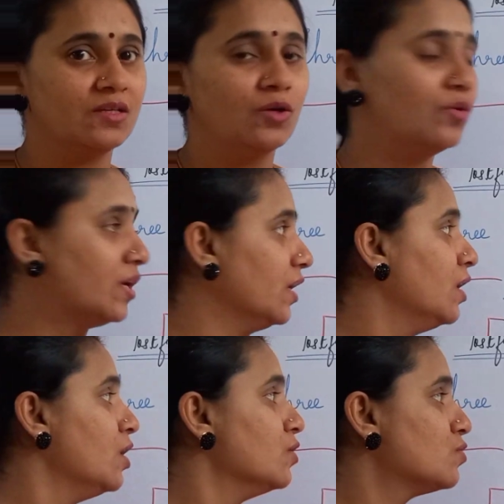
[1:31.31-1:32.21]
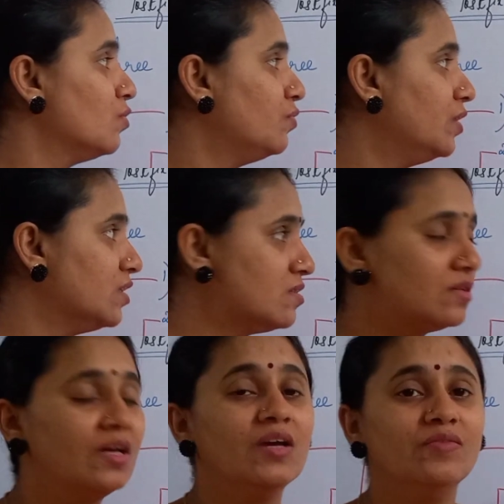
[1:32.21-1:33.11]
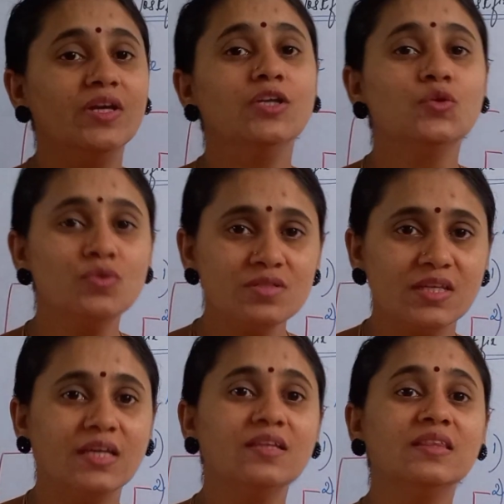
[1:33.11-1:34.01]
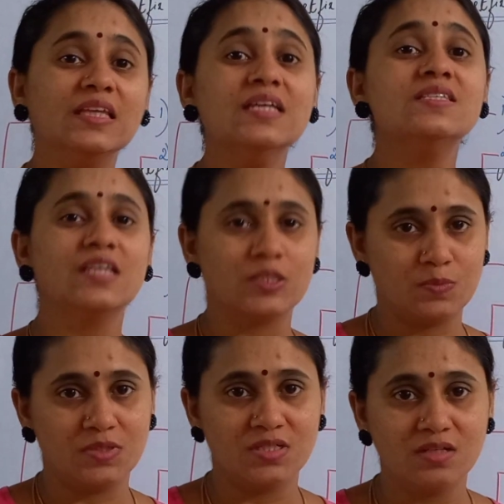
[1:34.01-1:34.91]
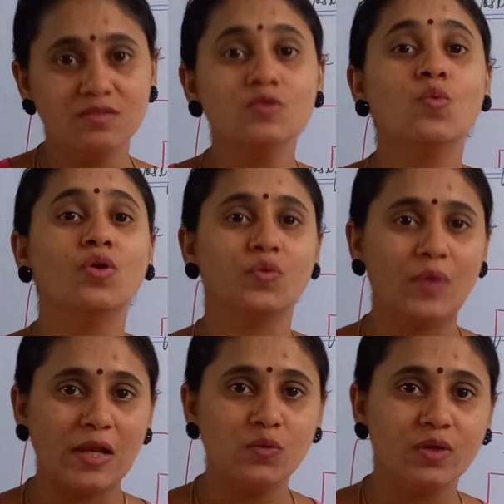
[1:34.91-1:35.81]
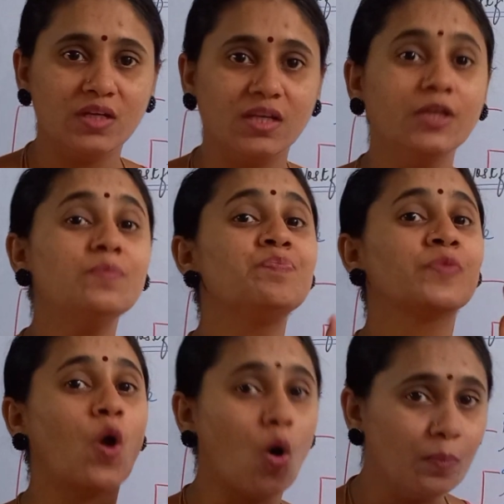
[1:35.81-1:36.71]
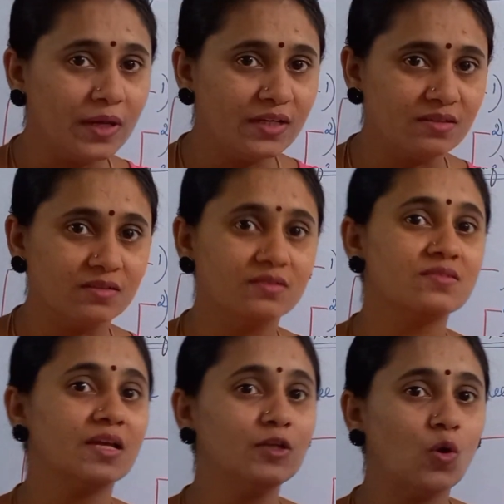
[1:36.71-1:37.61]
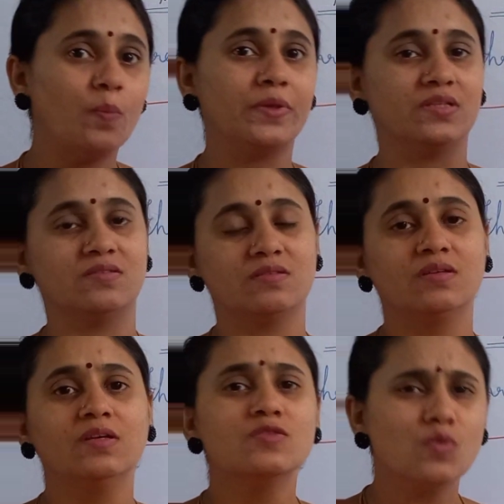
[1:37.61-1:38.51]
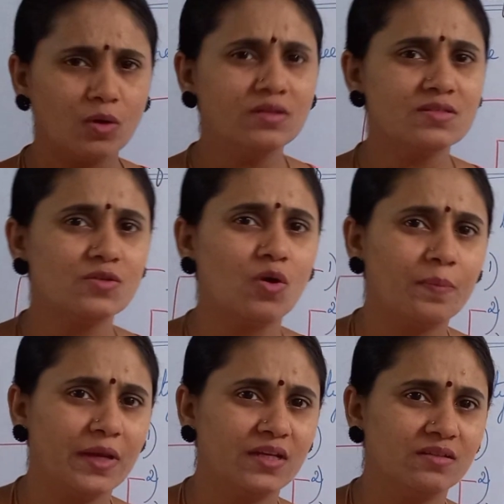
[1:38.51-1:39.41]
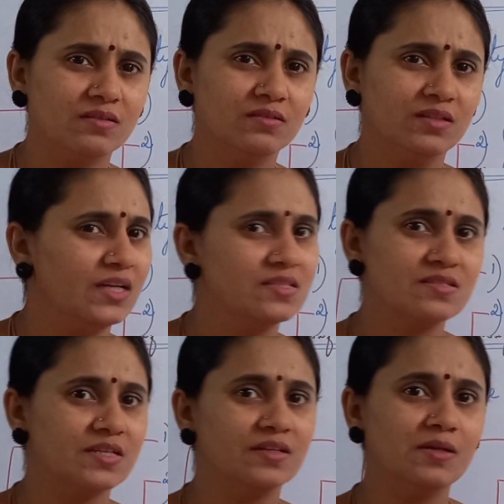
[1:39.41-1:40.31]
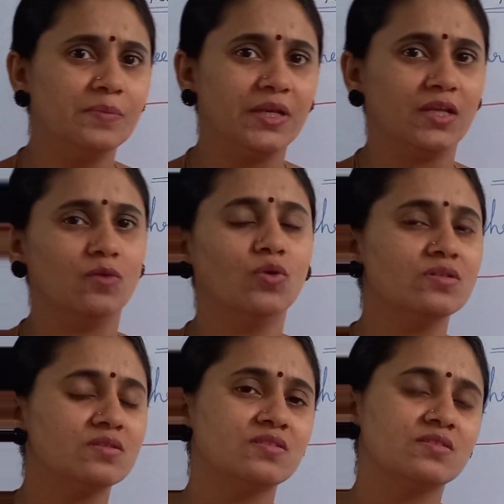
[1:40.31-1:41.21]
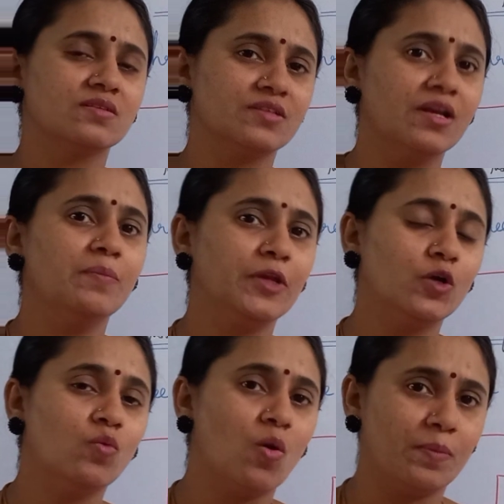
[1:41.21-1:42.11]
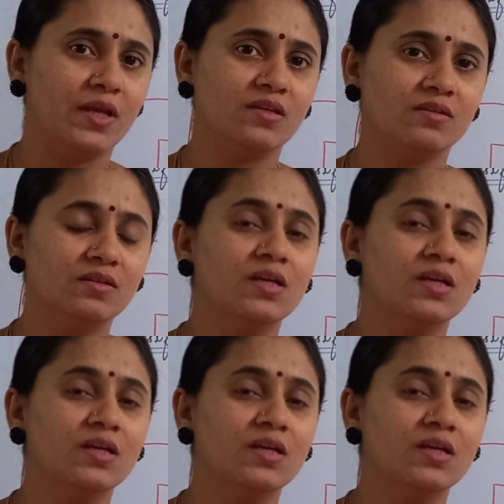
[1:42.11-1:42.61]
Okay, so first we are using these expressions for evaluating operators and operands. So what is an operator? It is a general meaning. What is its general meaning of operator?